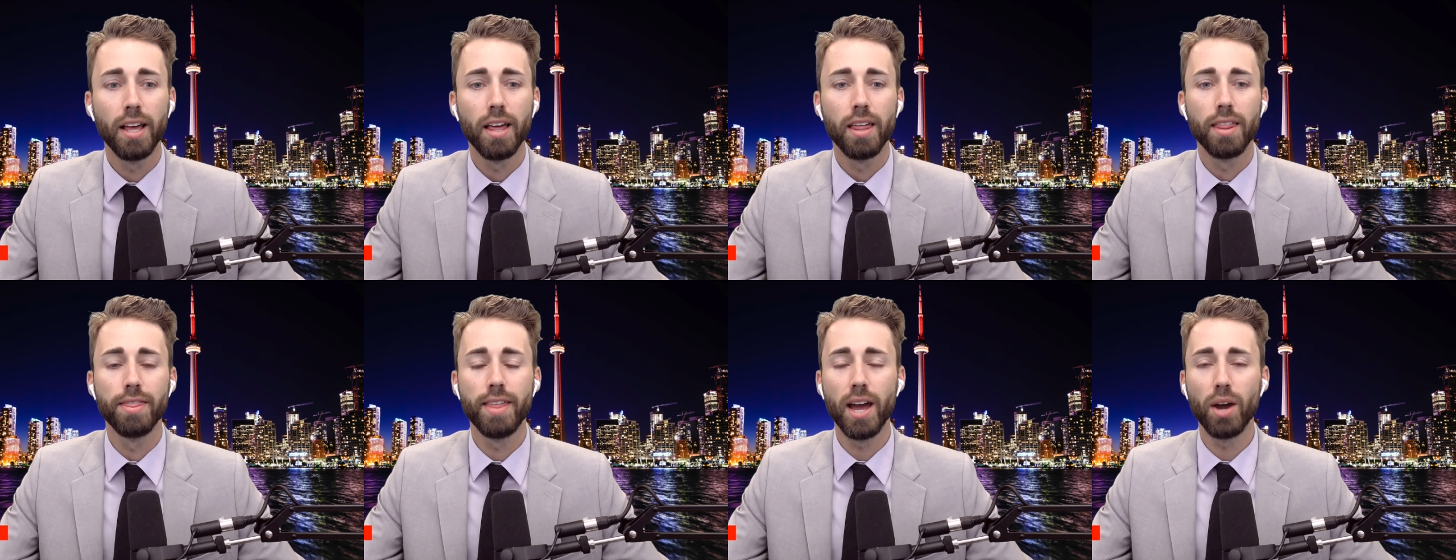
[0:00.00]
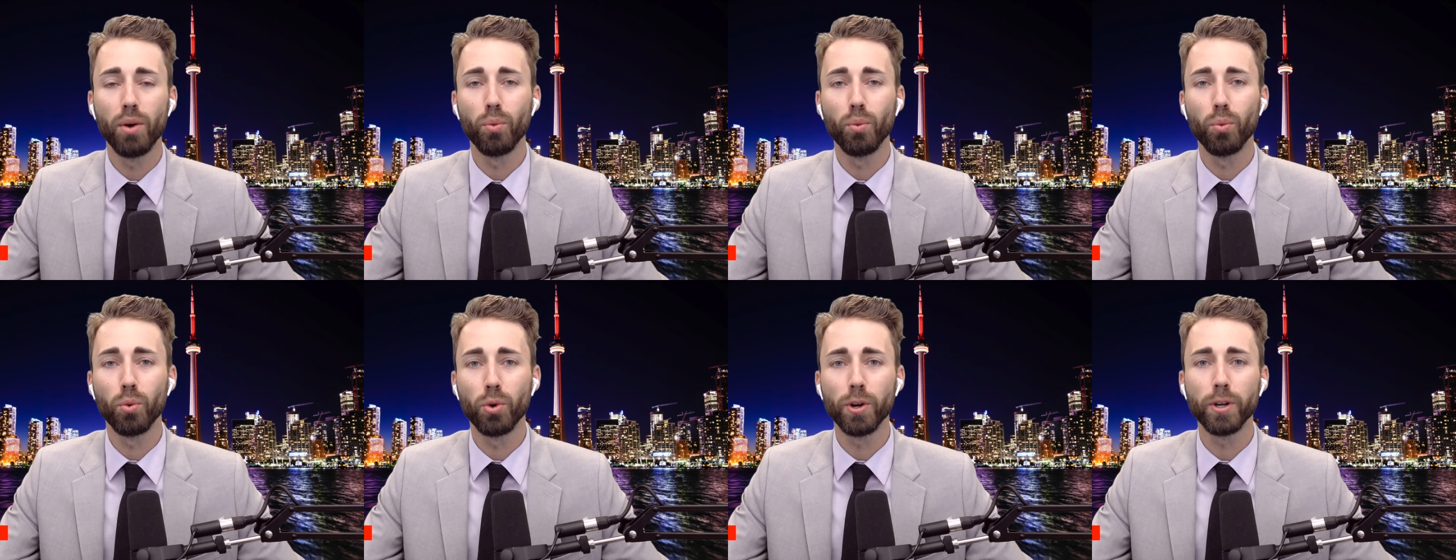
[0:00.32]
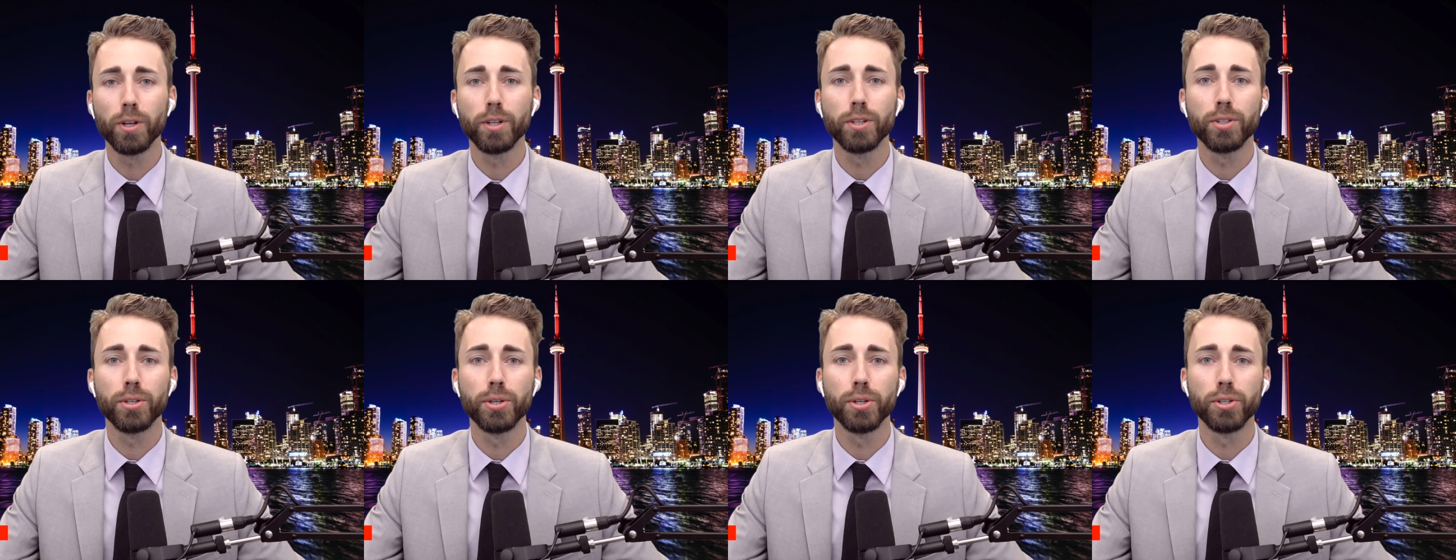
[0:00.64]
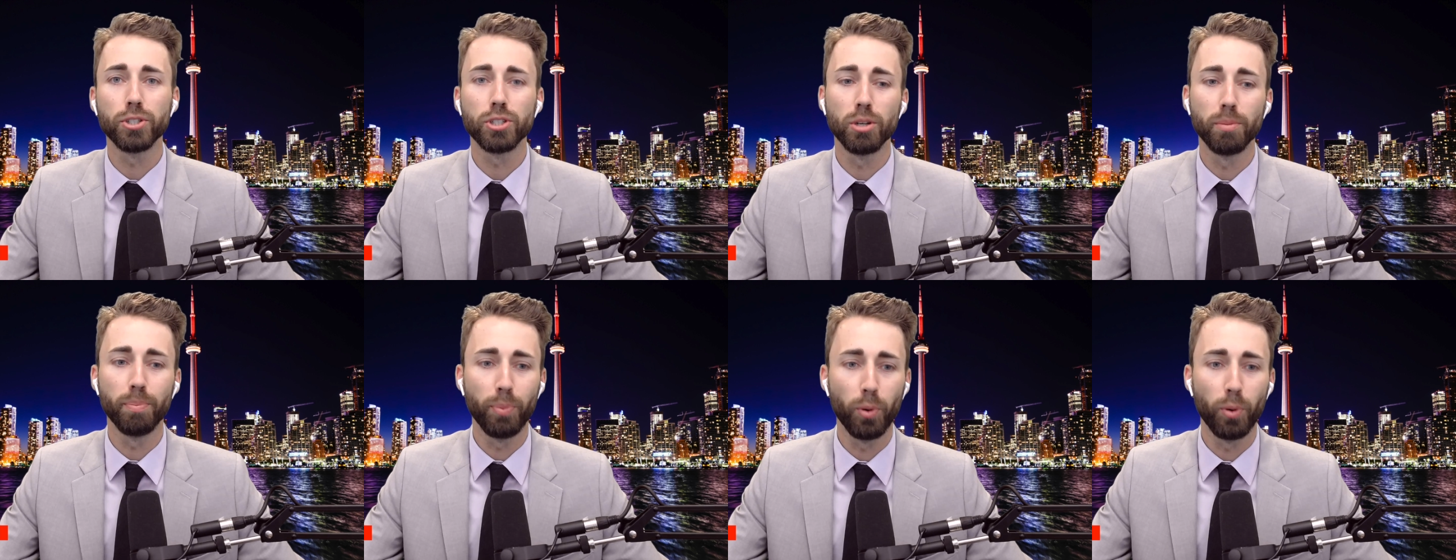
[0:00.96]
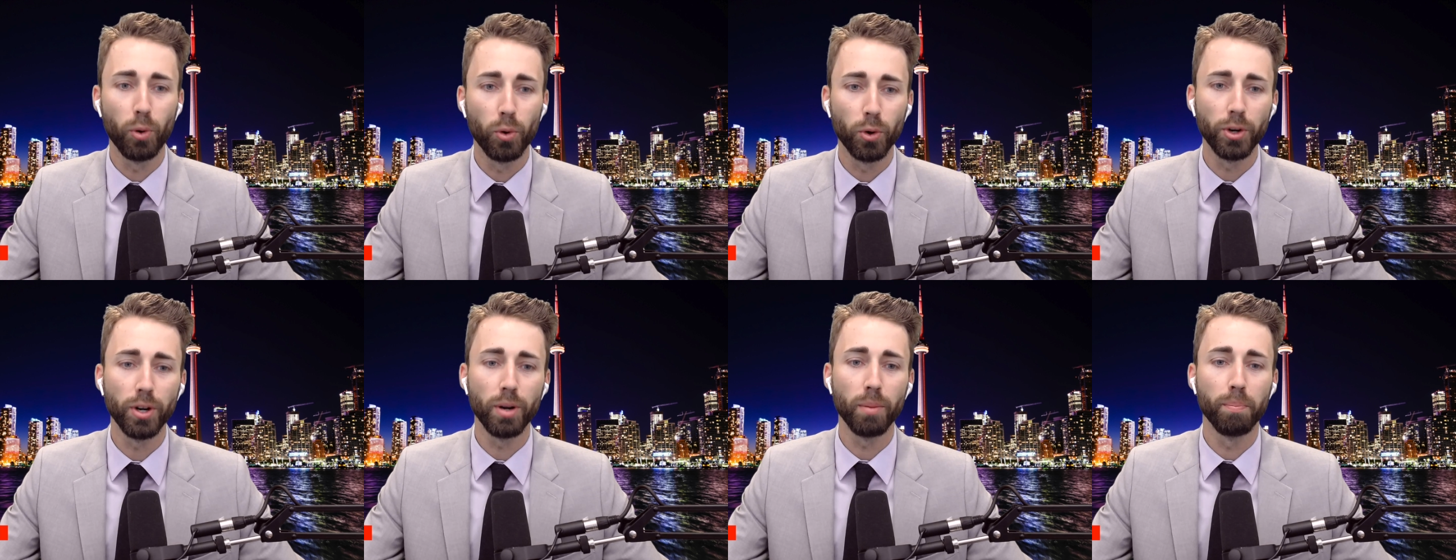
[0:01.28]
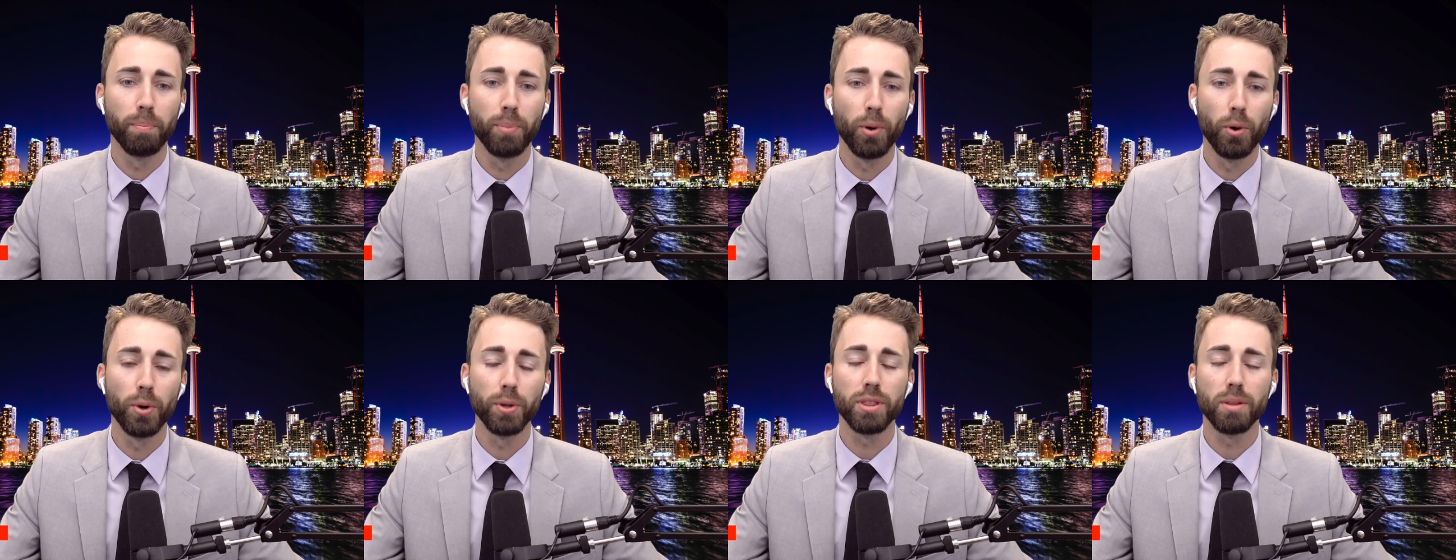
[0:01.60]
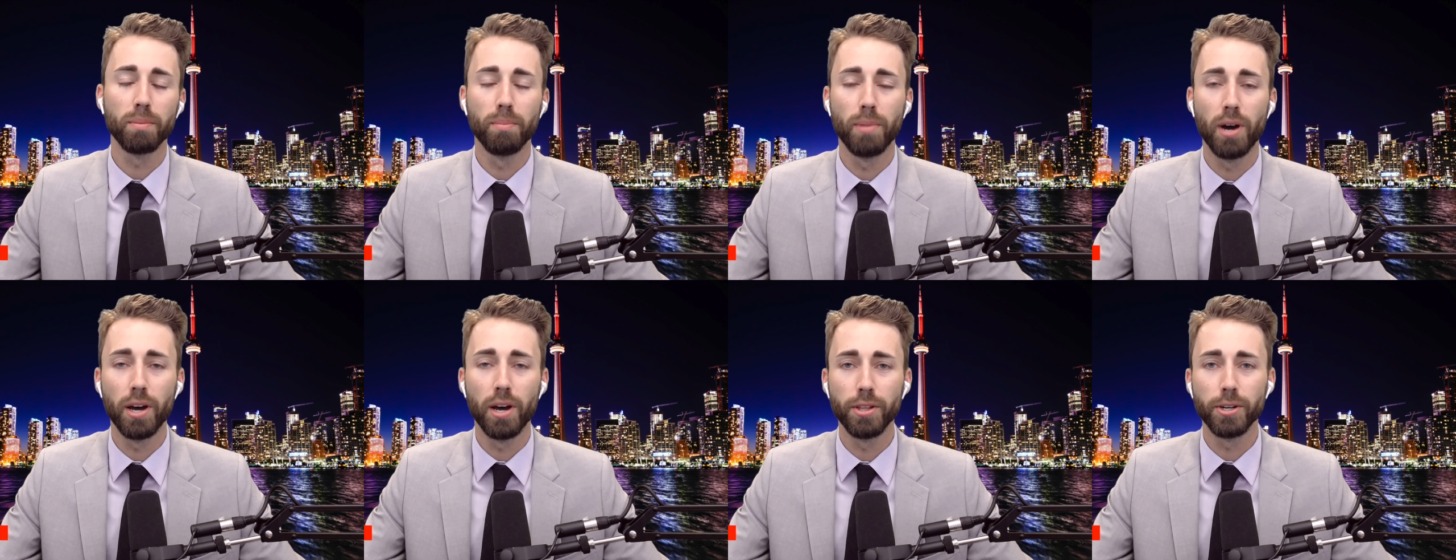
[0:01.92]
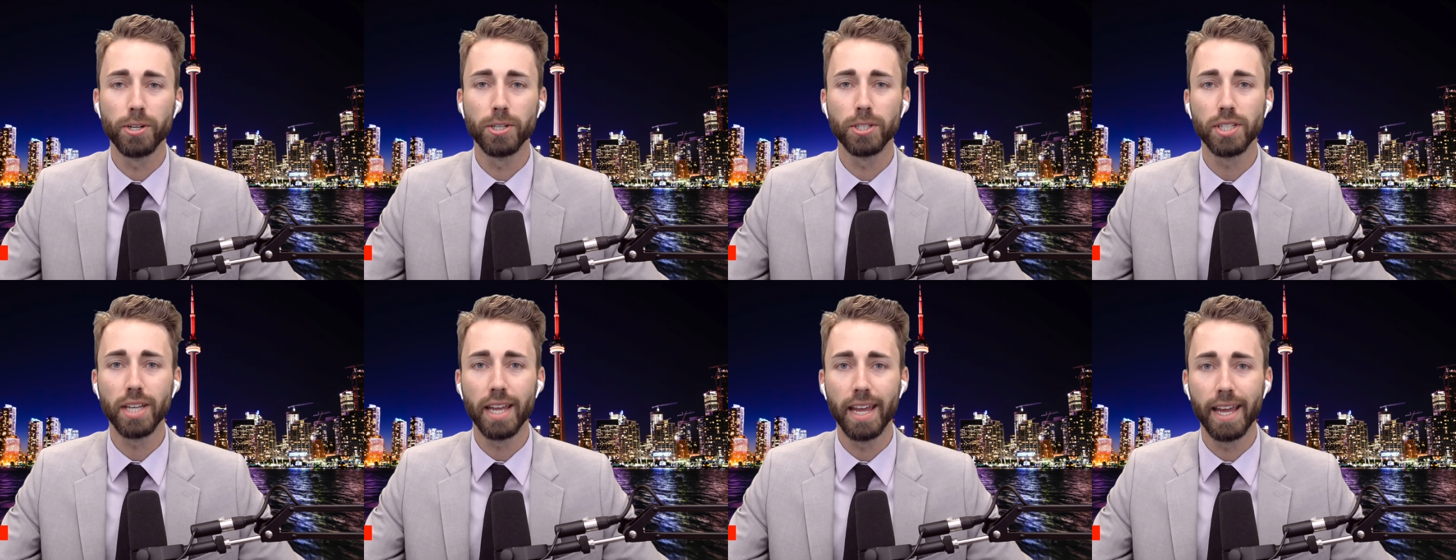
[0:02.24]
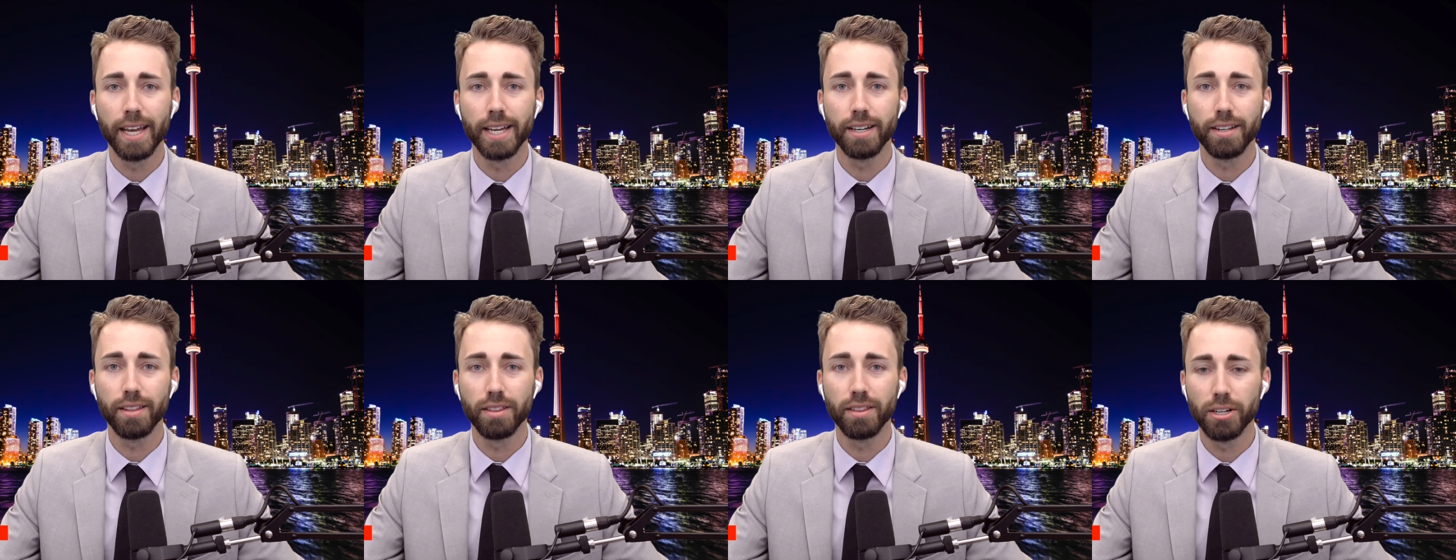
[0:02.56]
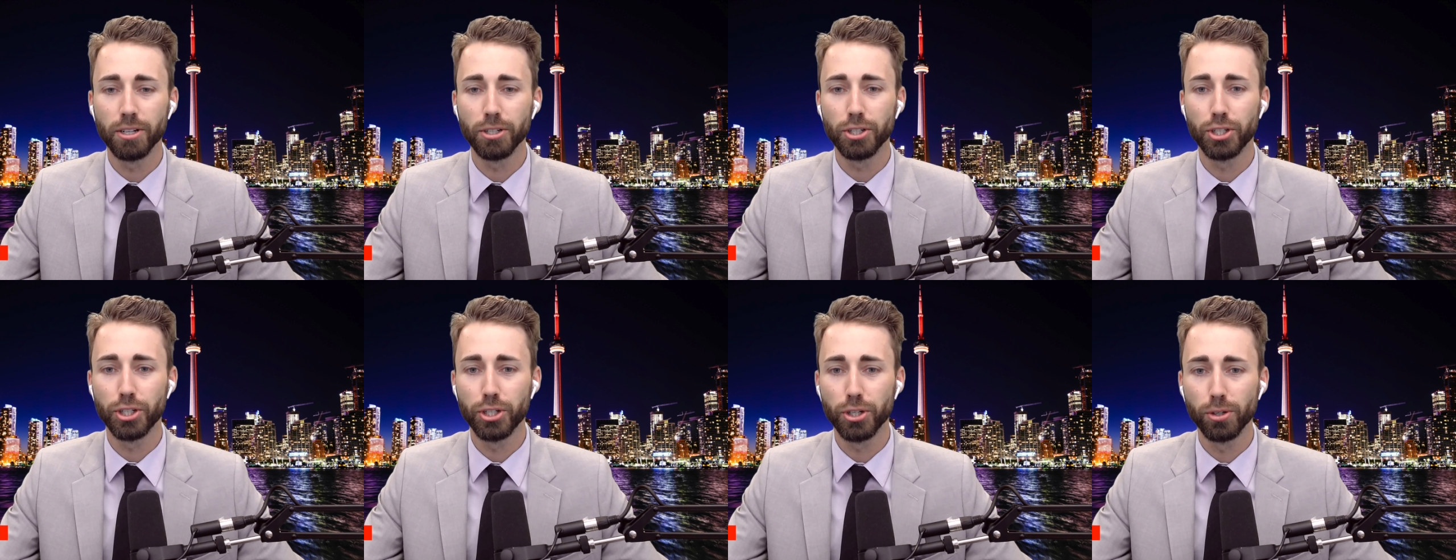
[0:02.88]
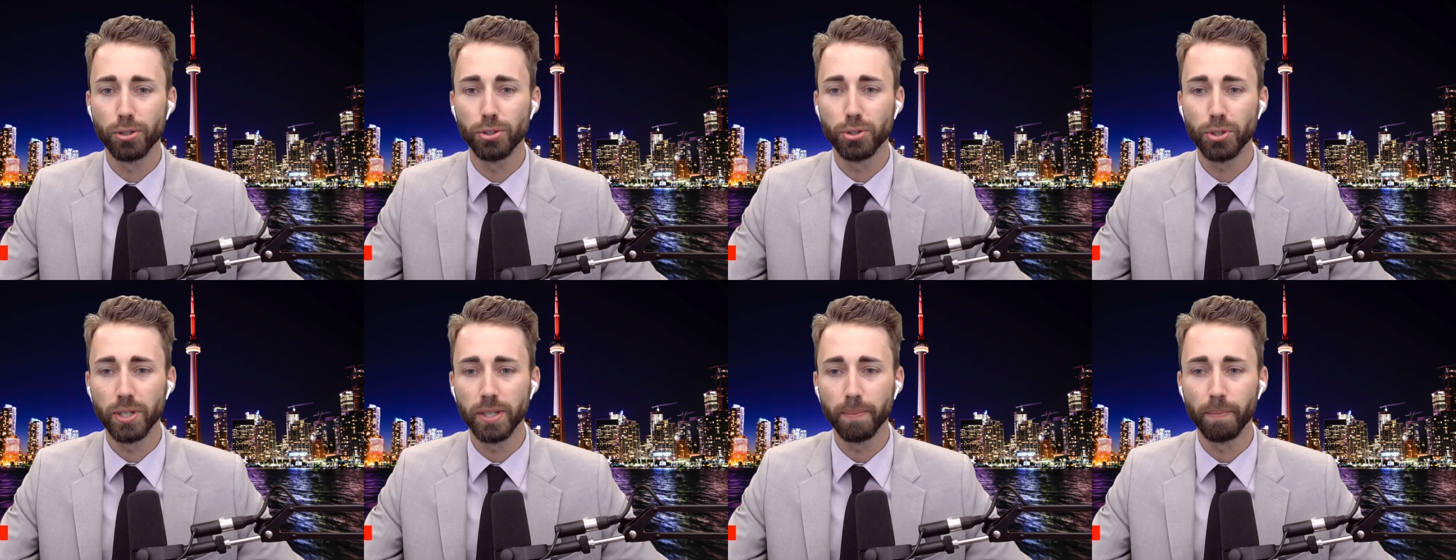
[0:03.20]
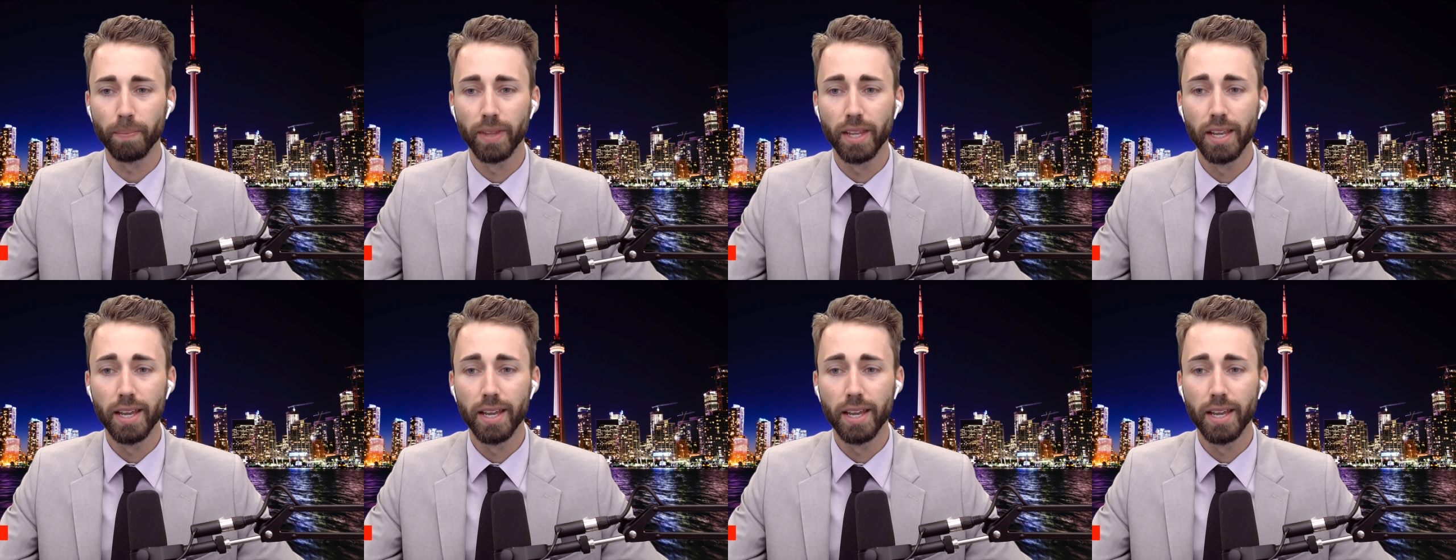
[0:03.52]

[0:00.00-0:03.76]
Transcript: that work to support both mothers and their children.